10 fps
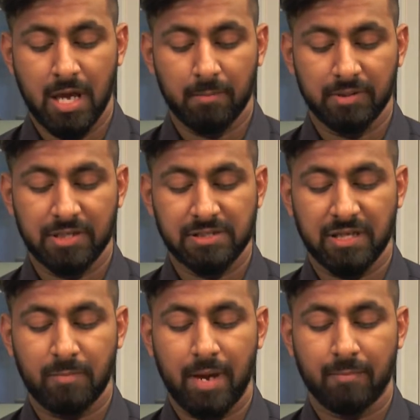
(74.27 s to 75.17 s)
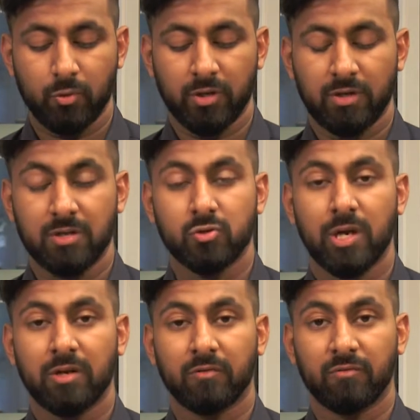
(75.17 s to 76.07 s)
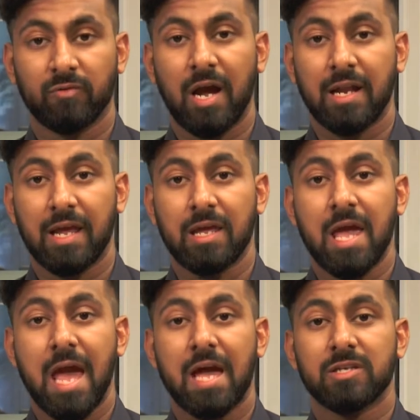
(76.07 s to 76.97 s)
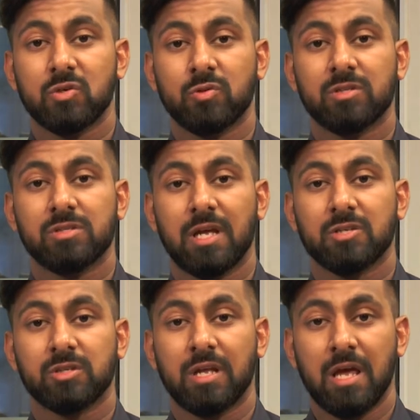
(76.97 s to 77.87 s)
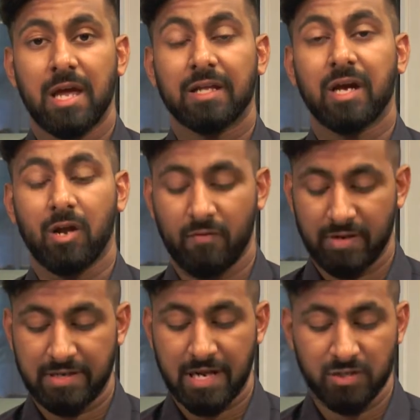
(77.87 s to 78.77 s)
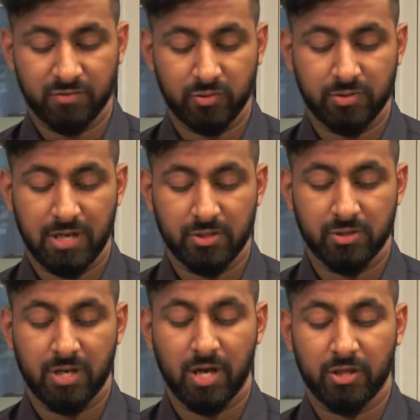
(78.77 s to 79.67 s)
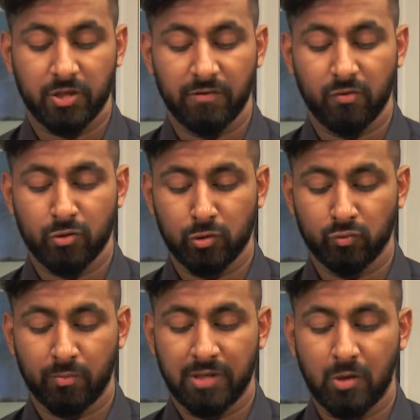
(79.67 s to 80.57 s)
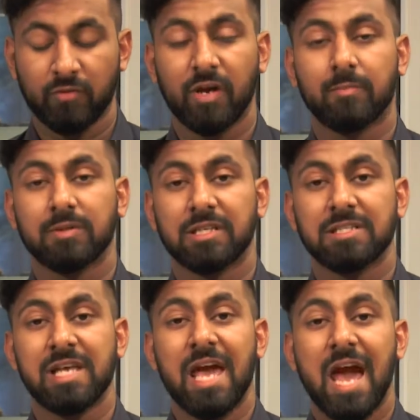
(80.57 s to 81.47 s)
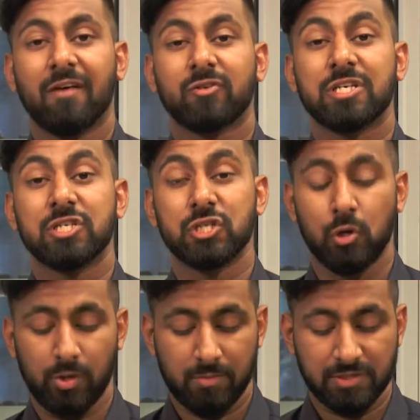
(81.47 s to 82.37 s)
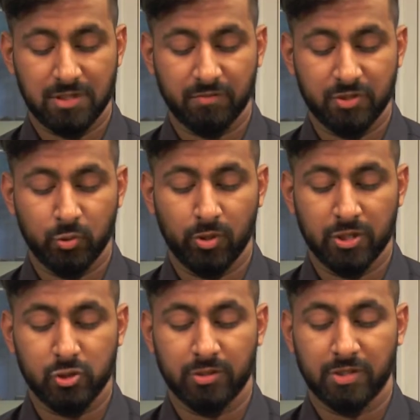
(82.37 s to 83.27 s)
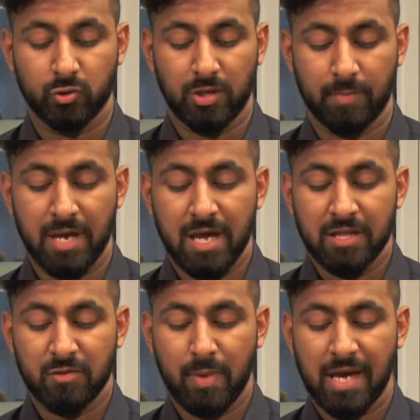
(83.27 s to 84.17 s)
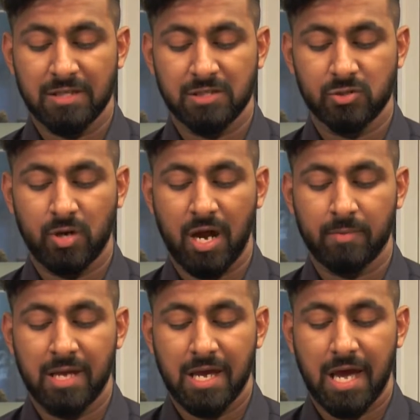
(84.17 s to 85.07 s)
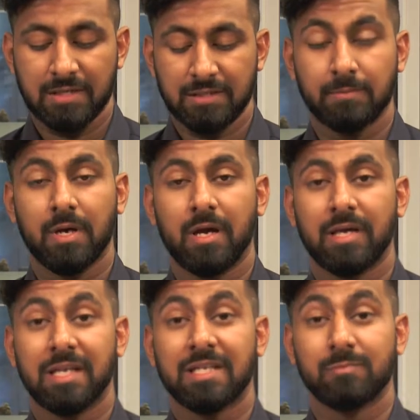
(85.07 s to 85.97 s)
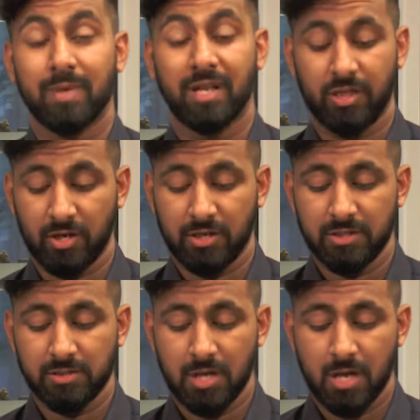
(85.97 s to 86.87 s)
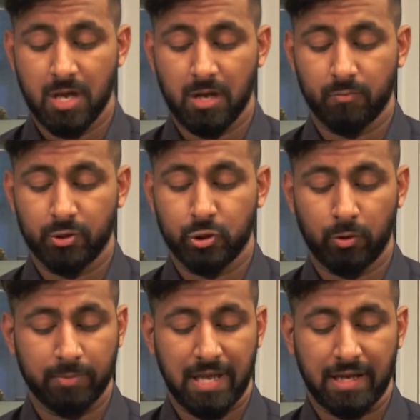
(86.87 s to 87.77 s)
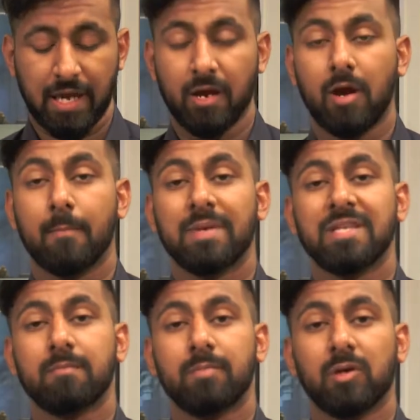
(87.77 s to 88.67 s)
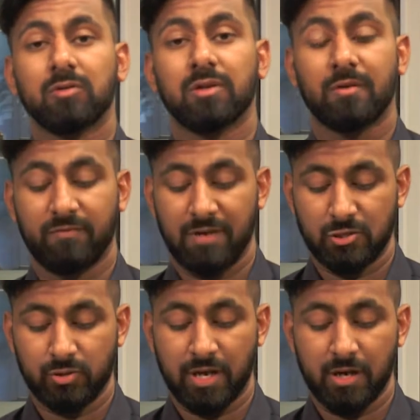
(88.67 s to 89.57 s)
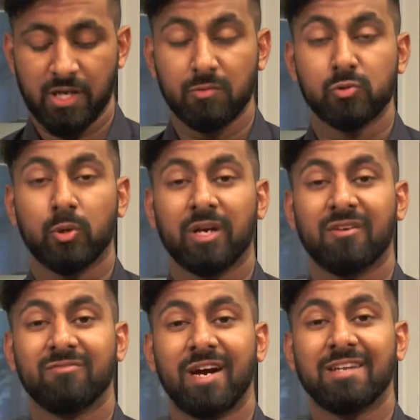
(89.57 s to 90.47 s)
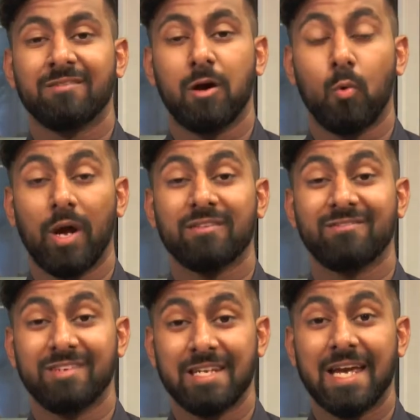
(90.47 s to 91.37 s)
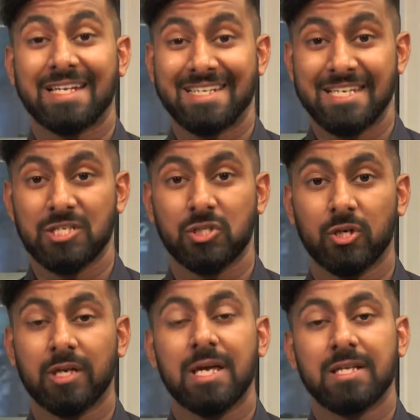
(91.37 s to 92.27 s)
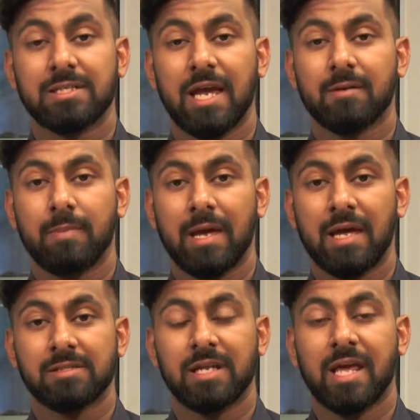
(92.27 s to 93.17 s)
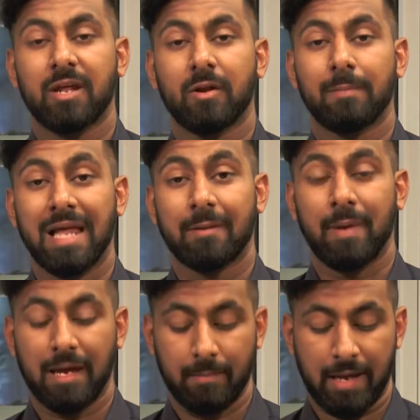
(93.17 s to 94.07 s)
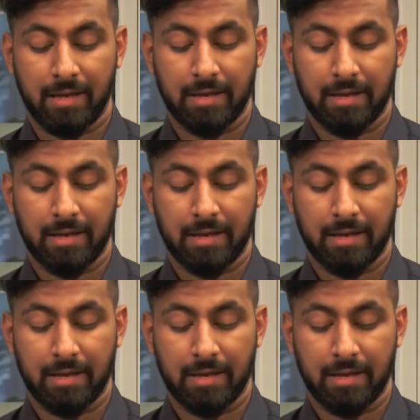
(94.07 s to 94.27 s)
Police say the man boarded a train on Friday at Union Station and got off at Downsview Station. A 34-year-old woman notified police after he showed himself to her during the trip. The man is described as uh, in his mid-30s. Uh, with short black hair, a medium build, facial hair. He was wearing a white, a white V-neck t-shirt, tan pants, and had on a black backpack.